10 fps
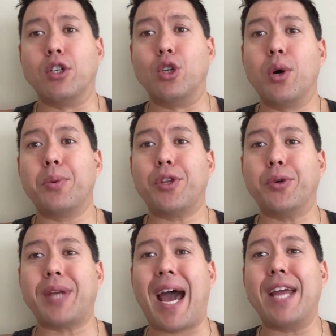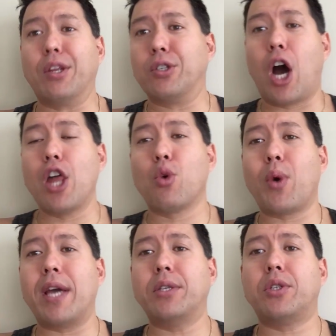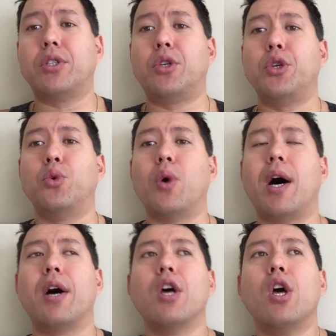do it with your diet. There's other ways to uh,